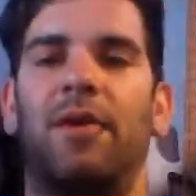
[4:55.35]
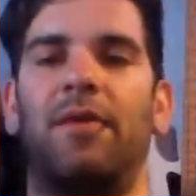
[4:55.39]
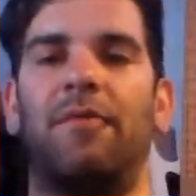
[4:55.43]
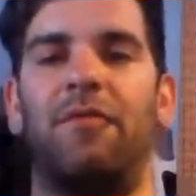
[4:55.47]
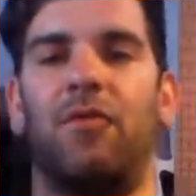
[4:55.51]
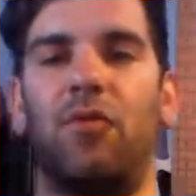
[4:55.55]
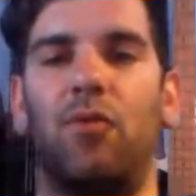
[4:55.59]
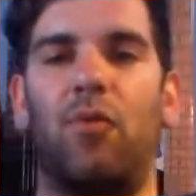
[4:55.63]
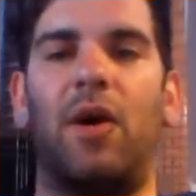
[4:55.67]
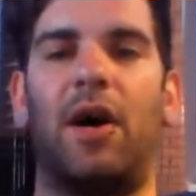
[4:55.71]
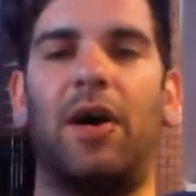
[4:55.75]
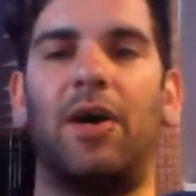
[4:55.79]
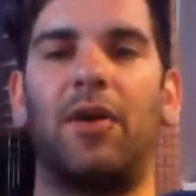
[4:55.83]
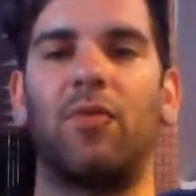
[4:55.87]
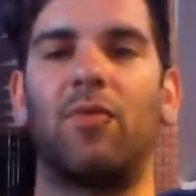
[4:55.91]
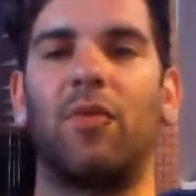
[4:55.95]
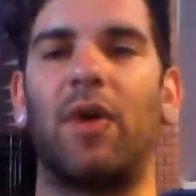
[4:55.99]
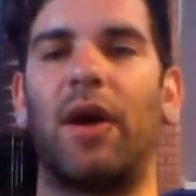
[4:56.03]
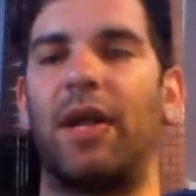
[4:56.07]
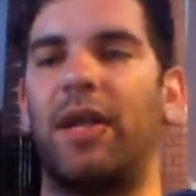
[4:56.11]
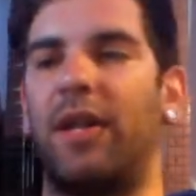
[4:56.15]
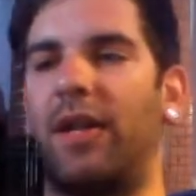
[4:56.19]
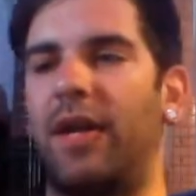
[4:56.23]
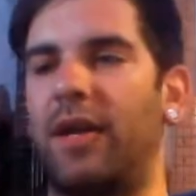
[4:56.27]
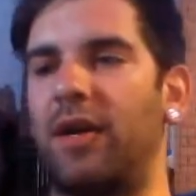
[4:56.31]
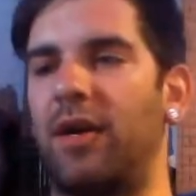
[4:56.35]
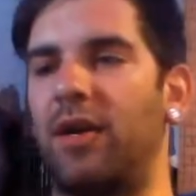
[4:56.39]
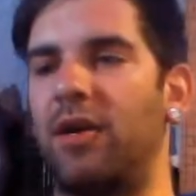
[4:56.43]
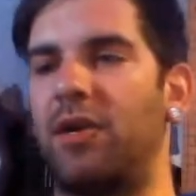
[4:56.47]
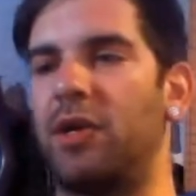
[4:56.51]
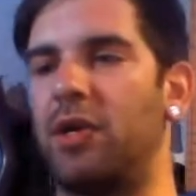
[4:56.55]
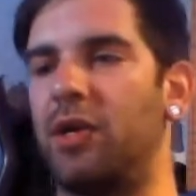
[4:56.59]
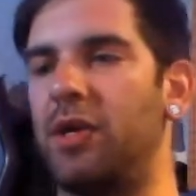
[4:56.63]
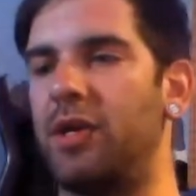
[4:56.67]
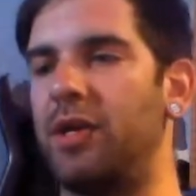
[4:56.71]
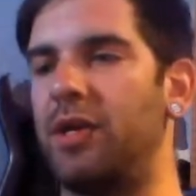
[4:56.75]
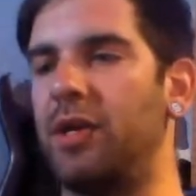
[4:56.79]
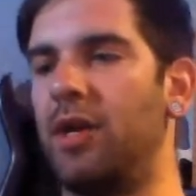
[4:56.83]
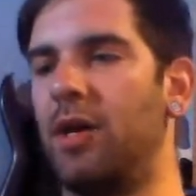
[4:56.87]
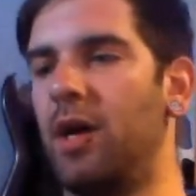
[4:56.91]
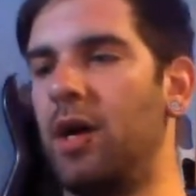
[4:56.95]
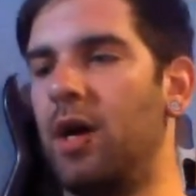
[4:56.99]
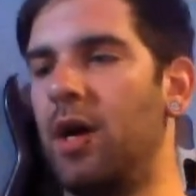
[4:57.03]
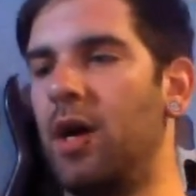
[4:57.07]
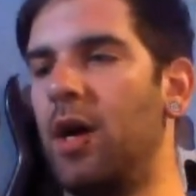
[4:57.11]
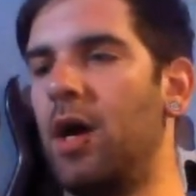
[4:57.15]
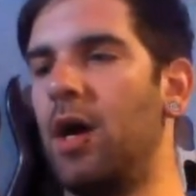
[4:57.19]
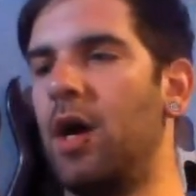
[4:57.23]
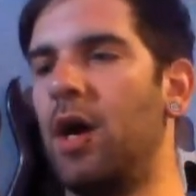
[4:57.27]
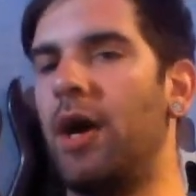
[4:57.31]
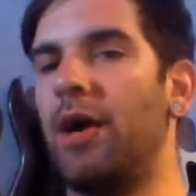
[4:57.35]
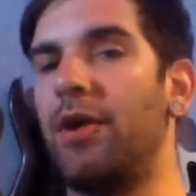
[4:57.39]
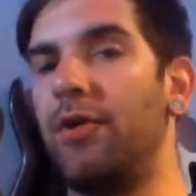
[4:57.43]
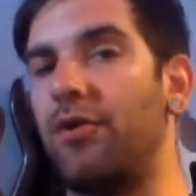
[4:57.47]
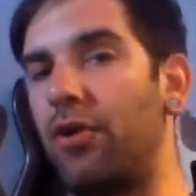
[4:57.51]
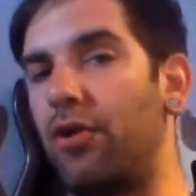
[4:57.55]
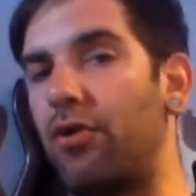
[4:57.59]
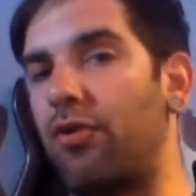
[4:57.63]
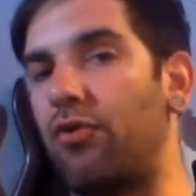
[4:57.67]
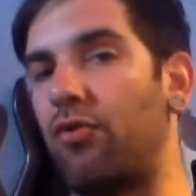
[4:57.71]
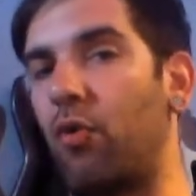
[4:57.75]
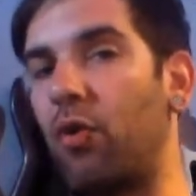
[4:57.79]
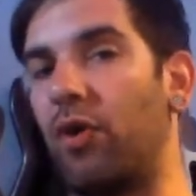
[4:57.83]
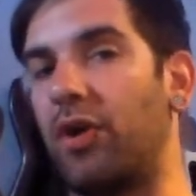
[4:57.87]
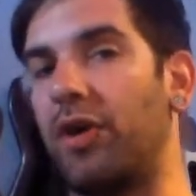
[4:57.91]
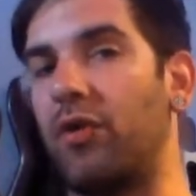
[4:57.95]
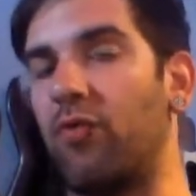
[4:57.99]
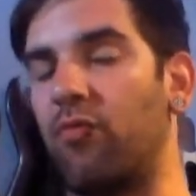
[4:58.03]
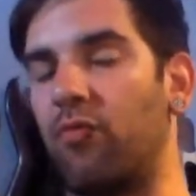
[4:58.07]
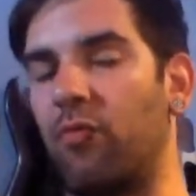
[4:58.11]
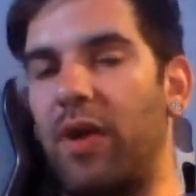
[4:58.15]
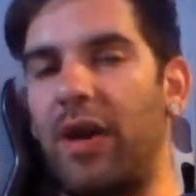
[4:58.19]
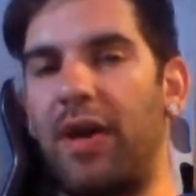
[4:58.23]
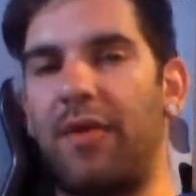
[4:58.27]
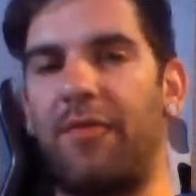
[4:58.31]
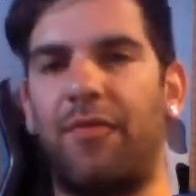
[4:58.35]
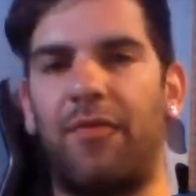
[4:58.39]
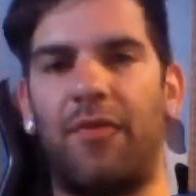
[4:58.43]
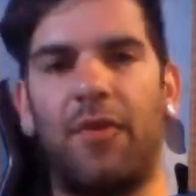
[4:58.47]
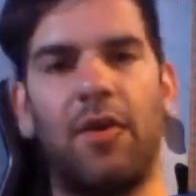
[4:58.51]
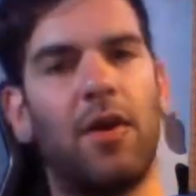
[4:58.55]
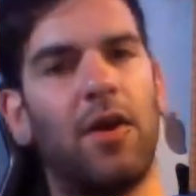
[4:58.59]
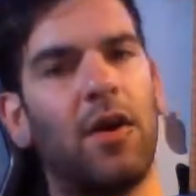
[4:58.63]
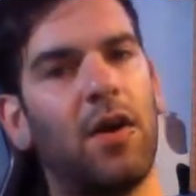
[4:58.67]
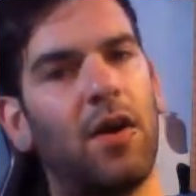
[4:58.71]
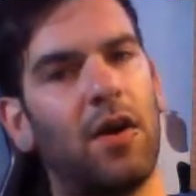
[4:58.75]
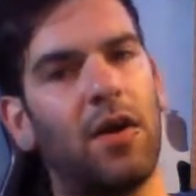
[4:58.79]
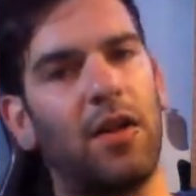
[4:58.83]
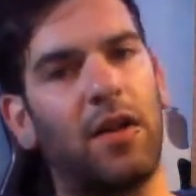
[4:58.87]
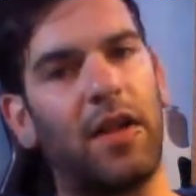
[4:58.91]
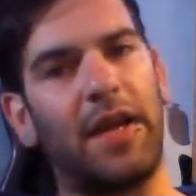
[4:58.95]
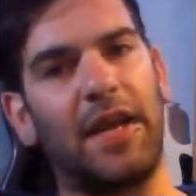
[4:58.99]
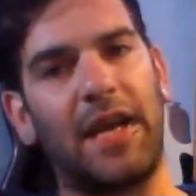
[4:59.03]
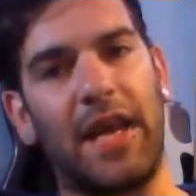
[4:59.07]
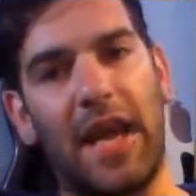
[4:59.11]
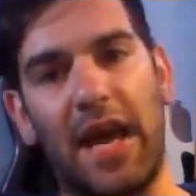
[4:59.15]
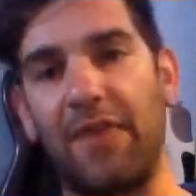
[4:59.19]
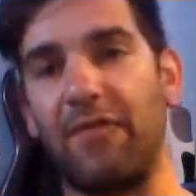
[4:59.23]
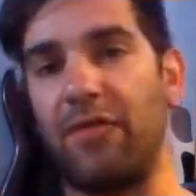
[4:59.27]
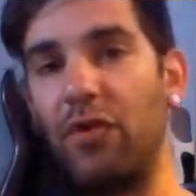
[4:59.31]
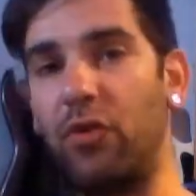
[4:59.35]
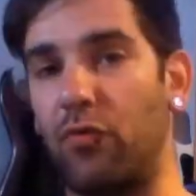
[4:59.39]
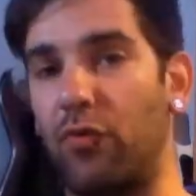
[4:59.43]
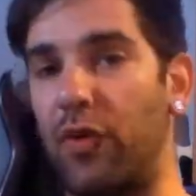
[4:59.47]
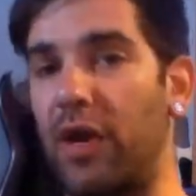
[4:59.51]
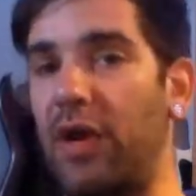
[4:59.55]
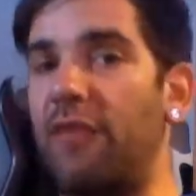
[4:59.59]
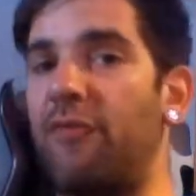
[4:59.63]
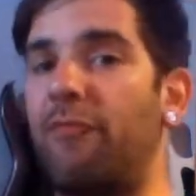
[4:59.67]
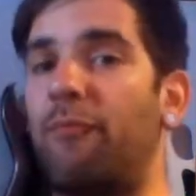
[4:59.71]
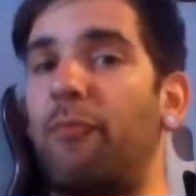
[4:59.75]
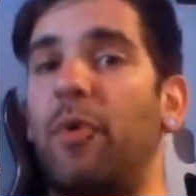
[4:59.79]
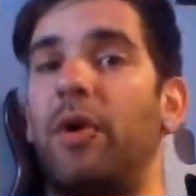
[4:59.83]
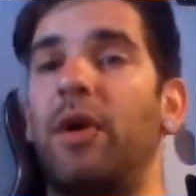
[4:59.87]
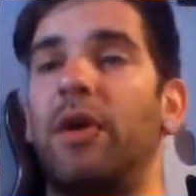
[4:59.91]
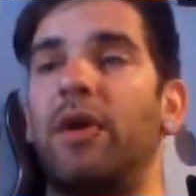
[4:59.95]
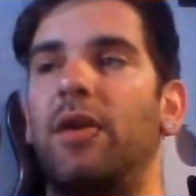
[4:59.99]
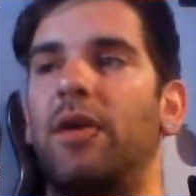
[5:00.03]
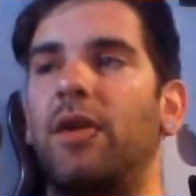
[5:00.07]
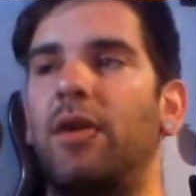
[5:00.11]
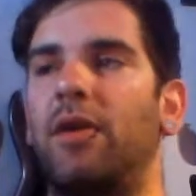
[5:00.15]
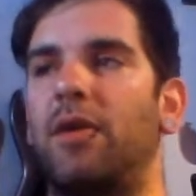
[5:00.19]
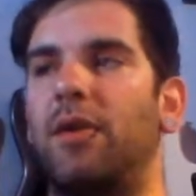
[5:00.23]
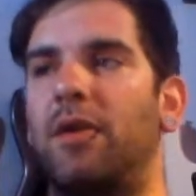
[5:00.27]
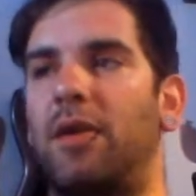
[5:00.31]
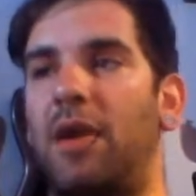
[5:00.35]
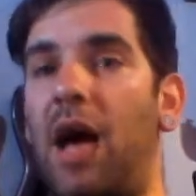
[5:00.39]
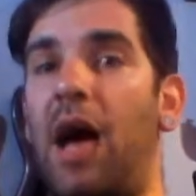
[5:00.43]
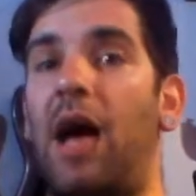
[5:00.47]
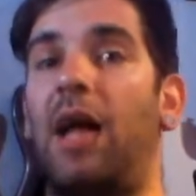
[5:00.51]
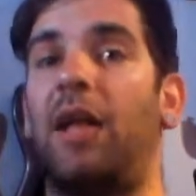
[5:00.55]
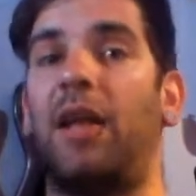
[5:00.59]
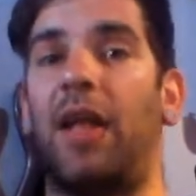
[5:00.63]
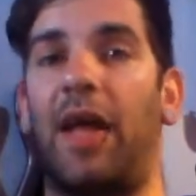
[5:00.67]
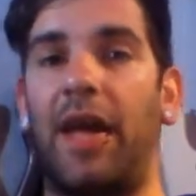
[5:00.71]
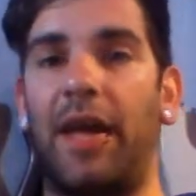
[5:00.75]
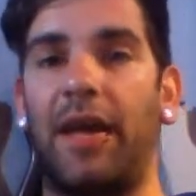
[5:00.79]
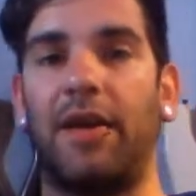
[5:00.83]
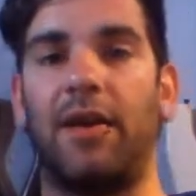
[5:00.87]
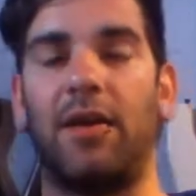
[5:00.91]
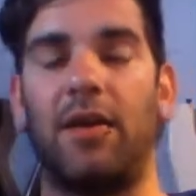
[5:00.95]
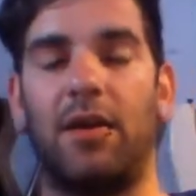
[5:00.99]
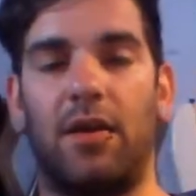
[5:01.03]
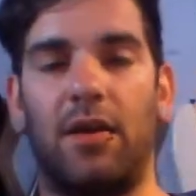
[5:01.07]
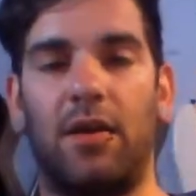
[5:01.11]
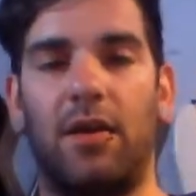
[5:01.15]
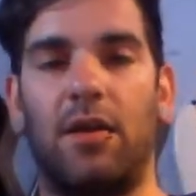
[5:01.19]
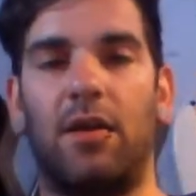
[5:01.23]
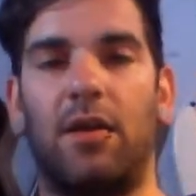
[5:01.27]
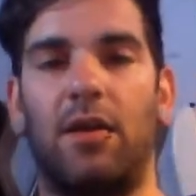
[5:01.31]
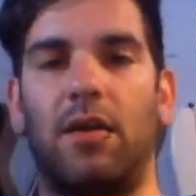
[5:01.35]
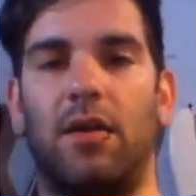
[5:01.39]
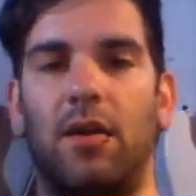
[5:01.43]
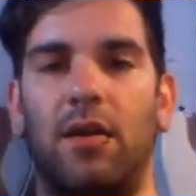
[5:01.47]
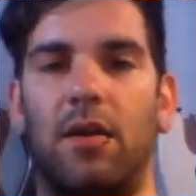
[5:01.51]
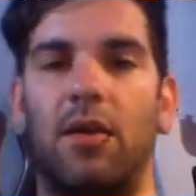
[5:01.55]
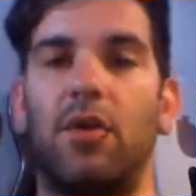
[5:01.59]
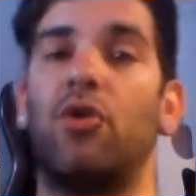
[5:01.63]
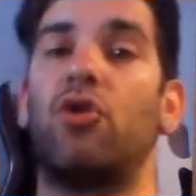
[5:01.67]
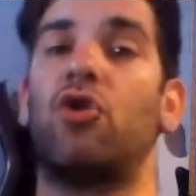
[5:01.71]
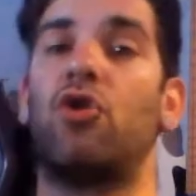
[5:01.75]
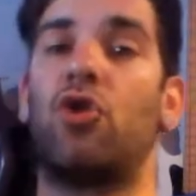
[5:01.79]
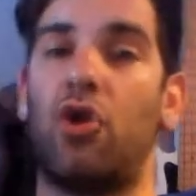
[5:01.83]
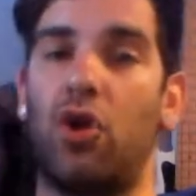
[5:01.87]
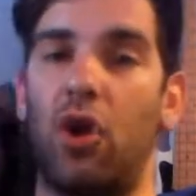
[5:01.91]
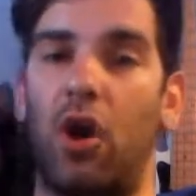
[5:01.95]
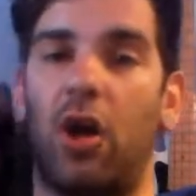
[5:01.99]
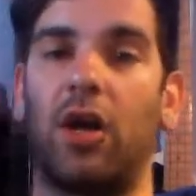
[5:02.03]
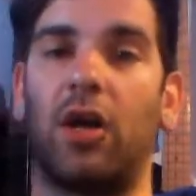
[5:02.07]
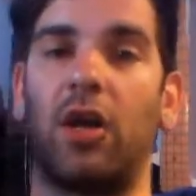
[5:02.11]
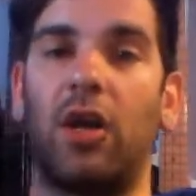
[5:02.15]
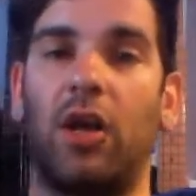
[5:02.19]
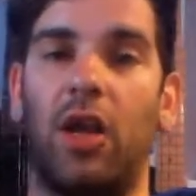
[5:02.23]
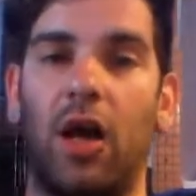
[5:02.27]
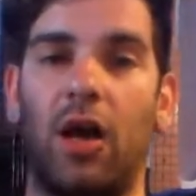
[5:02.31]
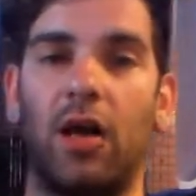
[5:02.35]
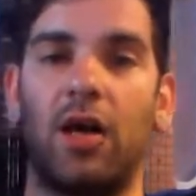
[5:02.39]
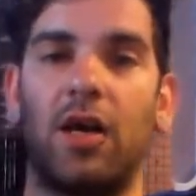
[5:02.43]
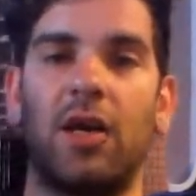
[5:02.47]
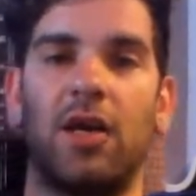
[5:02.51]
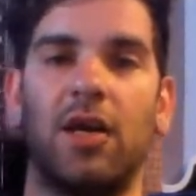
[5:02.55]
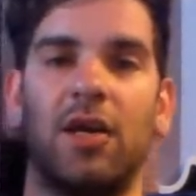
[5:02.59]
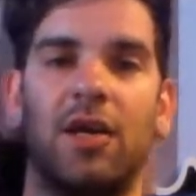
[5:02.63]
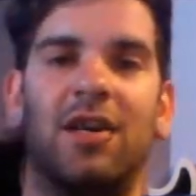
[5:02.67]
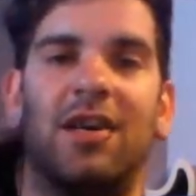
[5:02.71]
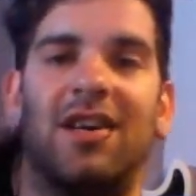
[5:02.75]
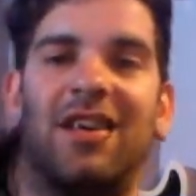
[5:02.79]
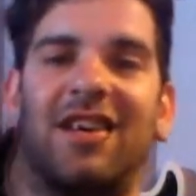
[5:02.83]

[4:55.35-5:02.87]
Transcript: If you want to write like a good distorted riff, like heavy riff, but not like chug-a-lugga,